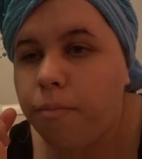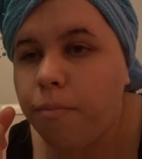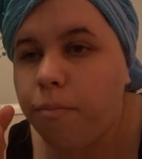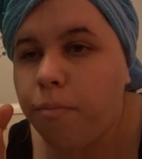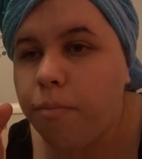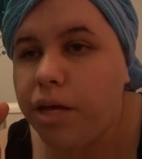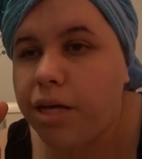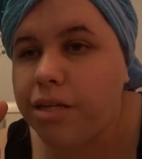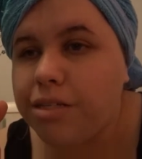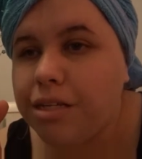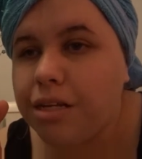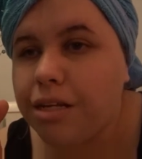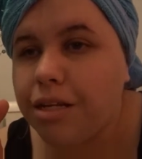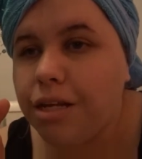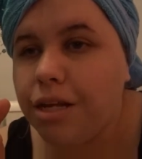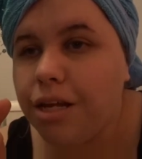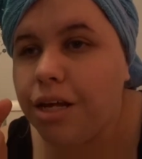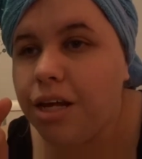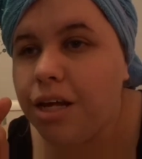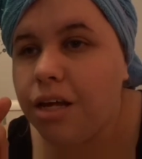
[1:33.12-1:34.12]

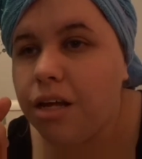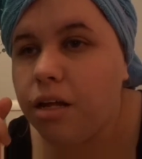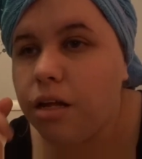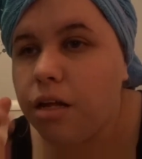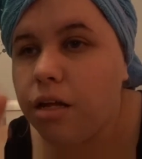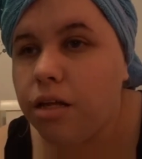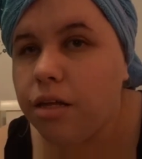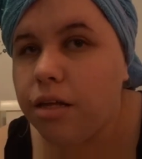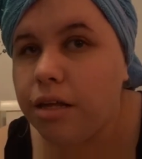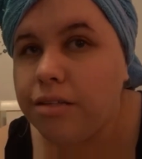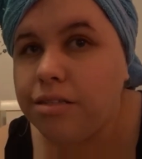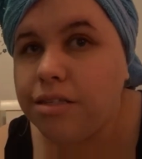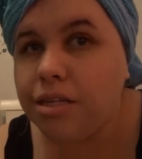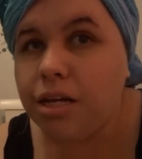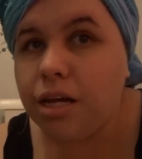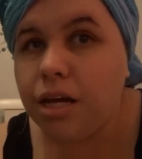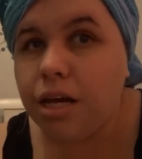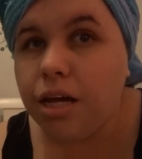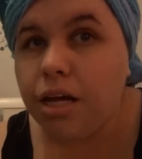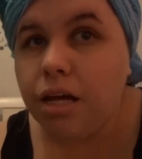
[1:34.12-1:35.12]
Basically,
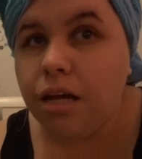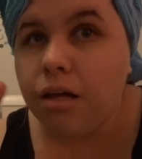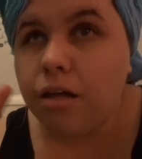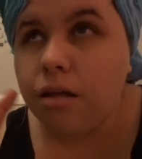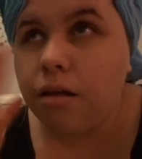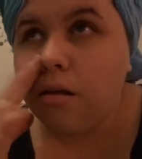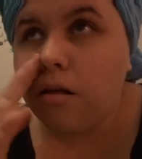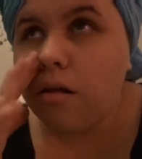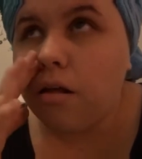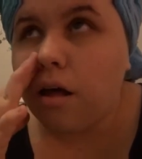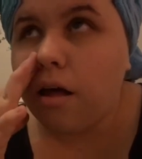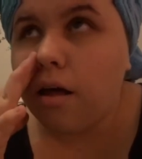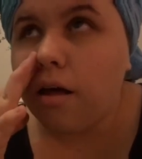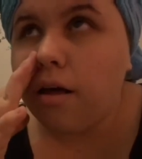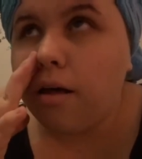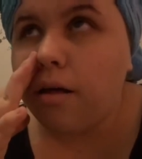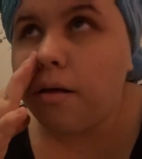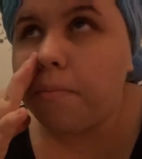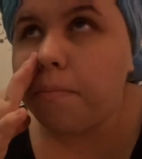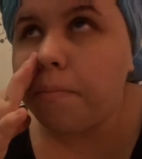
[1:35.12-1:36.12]
yesterday,
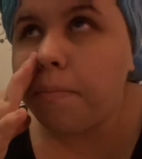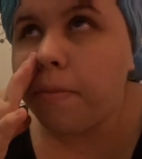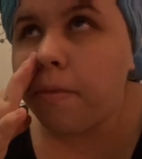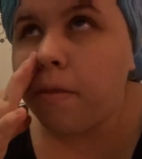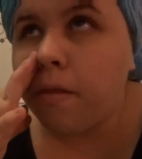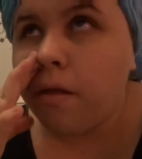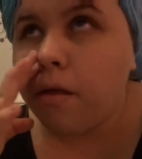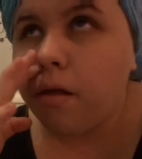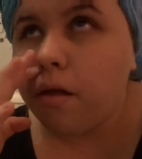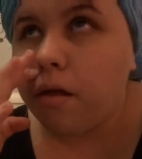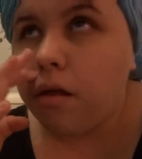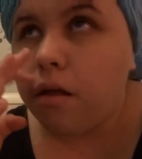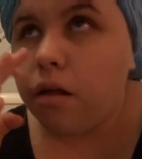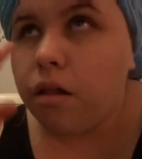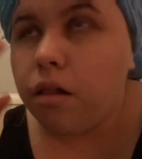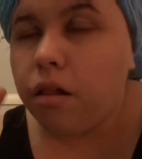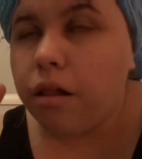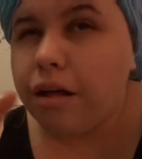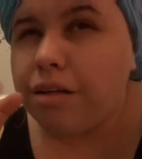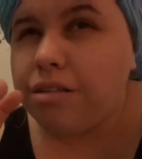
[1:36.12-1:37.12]
um,
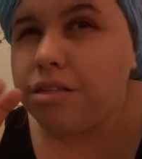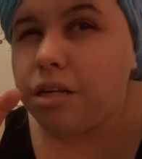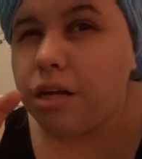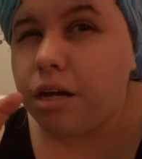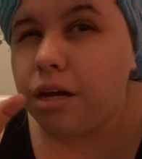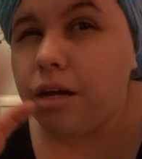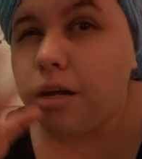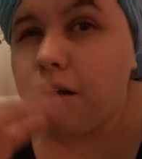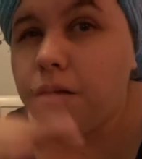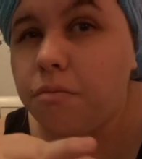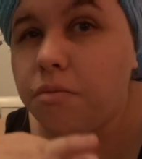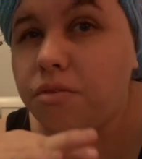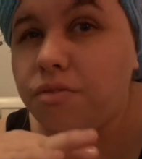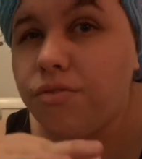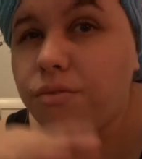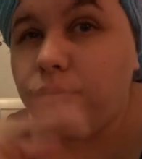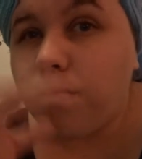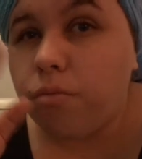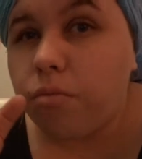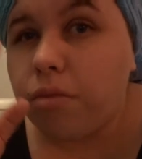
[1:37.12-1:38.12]
last night,
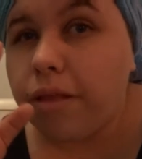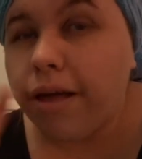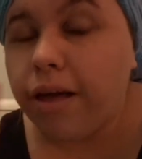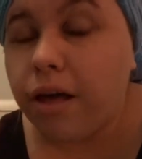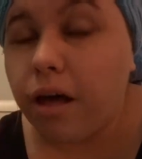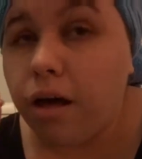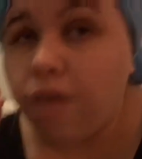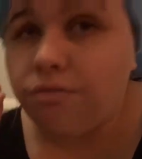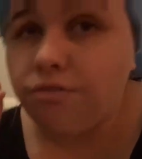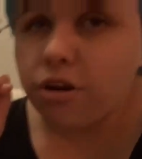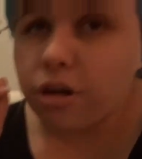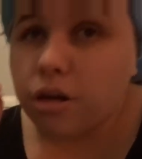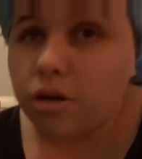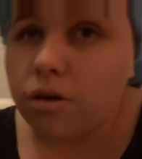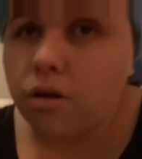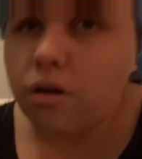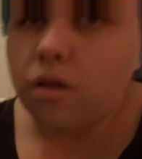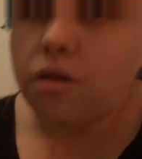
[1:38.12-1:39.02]
before, like after I got,